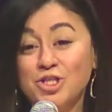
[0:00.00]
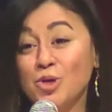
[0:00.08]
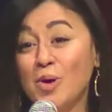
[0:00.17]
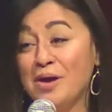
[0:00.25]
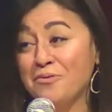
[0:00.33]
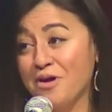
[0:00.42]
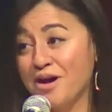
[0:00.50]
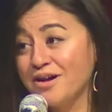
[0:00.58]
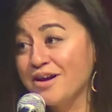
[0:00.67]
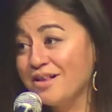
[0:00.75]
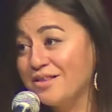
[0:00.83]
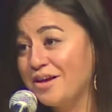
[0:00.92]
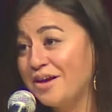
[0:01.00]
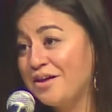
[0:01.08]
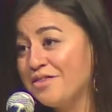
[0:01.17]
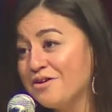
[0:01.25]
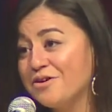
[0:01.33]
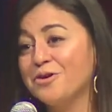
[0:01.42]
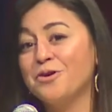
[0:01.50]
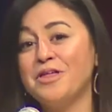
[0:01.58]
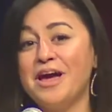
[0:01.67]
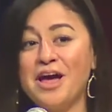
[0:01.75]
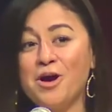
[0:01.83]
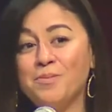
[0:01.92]
ironically, the girl
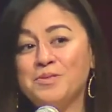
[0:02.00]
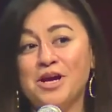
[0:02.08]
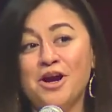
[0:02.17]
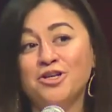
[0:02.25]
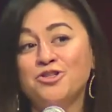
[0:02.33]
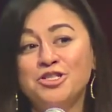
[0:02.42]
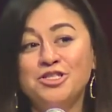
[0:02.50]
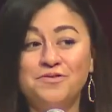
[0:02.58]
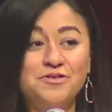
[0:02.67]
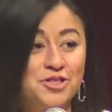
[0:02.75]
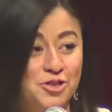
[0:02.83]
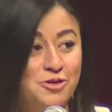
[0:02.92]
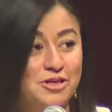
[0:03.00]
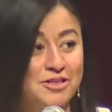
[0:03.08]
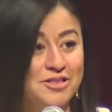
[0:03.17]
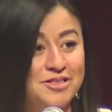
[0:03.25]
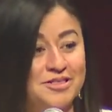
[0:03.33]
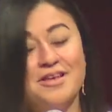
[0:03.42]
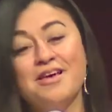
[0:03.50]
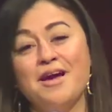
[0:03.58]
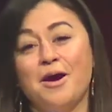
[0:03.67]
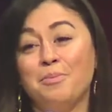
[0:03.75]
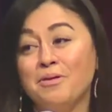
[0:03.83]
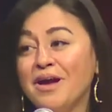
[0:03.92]
that helps hundreds of students
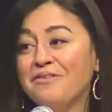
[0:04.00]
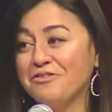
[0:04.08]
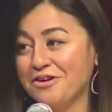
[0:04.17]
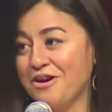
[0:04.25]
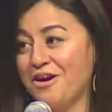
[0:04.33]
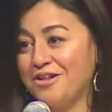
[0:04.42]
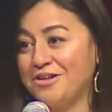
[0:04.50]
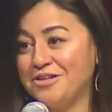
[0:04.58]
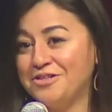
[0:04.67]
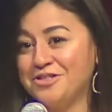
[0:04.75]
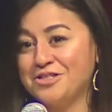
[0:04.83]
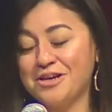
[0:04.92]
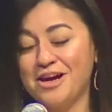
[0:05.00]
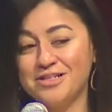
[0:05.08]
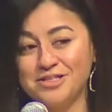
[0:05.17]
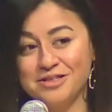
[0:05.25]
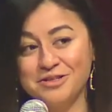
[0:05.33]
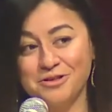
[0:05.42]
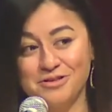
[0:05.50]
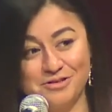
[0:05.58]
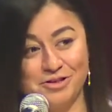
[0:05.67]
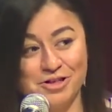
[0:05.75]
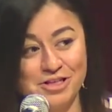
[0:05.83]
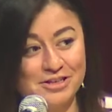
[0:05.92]
apply for college has a little
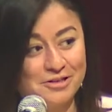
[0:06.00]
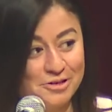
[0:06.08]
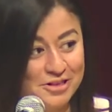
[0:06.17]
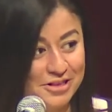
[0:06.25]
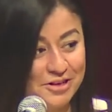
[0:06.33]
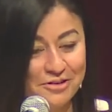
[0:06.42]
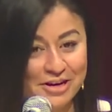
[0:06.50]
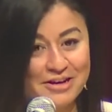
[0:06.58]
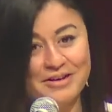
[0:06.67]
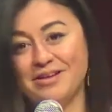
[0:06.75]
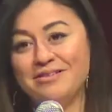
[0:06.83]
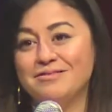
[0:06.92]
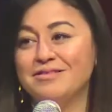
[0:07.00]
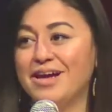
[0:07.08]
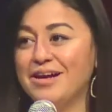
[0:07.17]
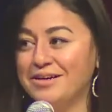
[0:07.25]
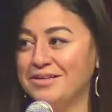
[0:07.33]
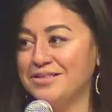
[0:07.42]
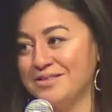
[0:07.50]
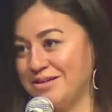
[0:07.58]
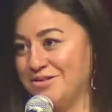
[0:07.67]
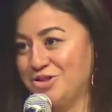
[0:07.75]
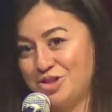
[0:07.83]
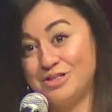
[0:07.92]
dirty little secret, and that is
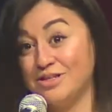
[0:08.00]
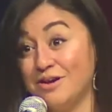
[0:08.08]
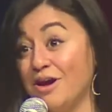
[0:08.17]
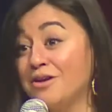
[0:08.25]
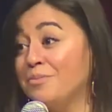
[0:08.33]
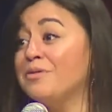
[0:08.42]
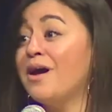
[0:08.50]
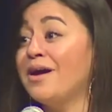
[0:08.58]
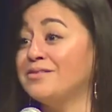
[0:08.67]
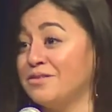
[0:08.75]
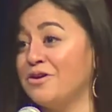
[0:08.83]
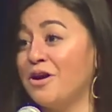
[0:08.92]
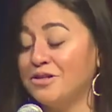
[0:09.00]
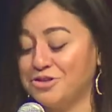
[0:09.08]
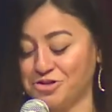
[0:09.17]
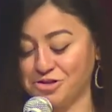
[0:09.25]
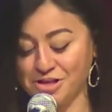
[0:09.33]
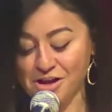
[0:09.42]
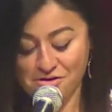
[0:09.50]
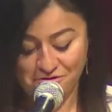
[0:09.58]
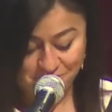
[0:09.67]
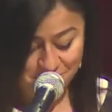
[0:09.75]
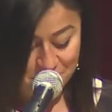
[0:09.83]
that she did not apply to college herself.